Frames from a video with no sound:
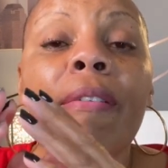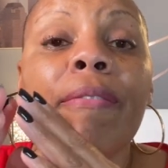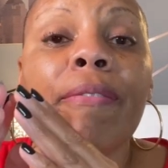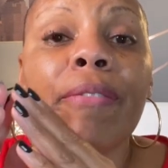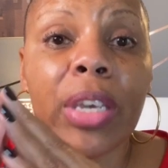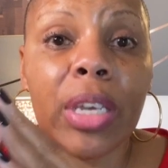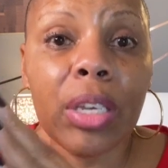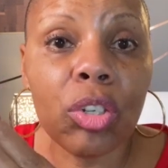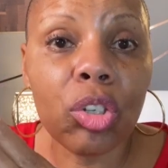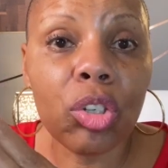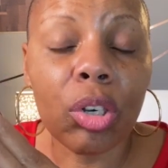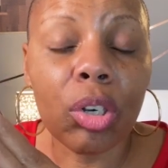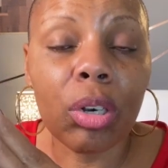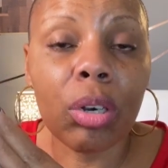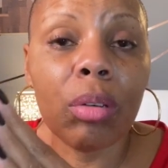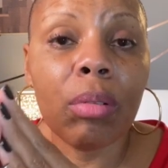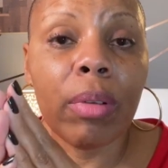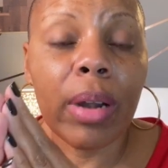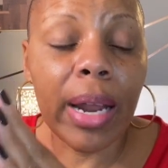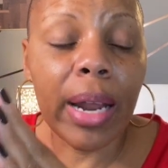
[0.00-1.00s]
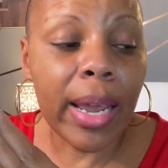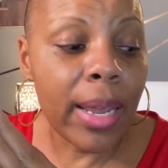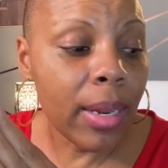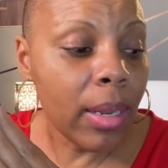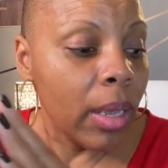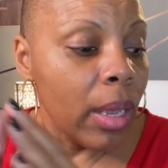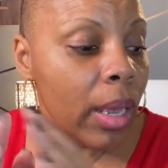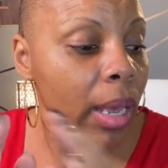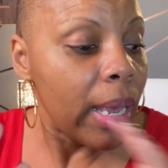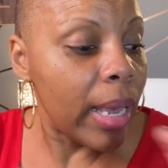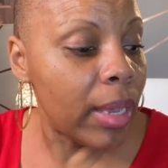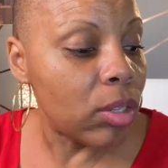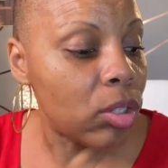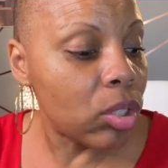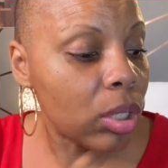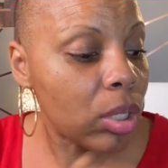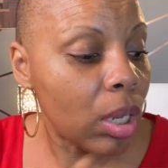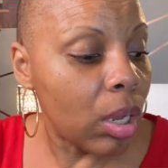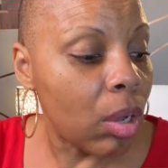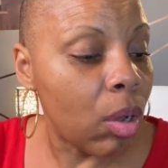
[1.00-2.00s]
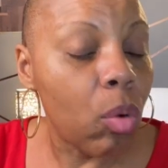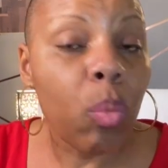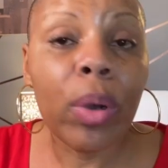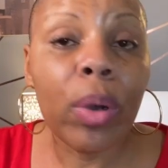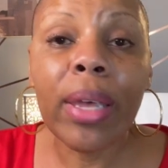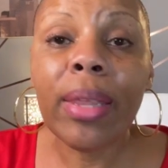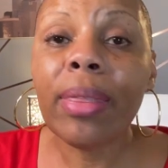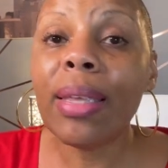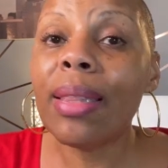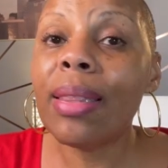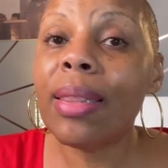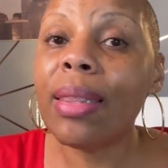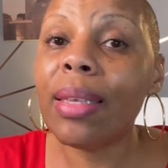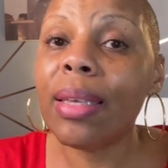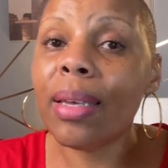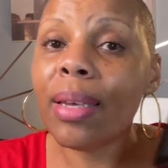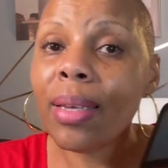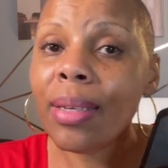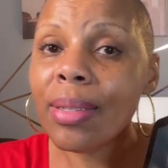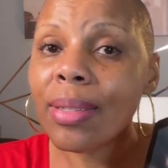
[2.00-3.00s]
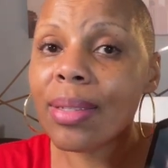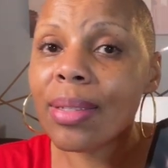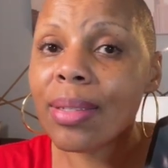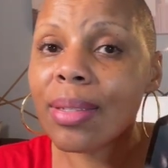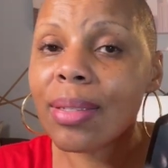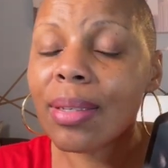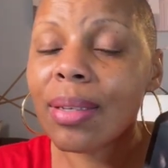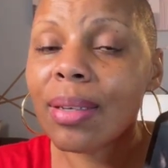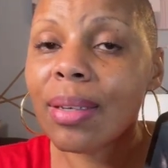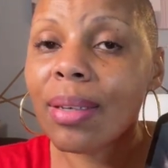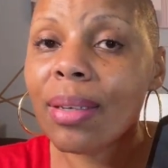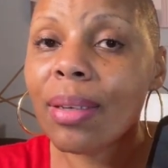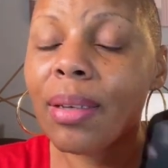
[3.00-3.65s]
feature right and so with this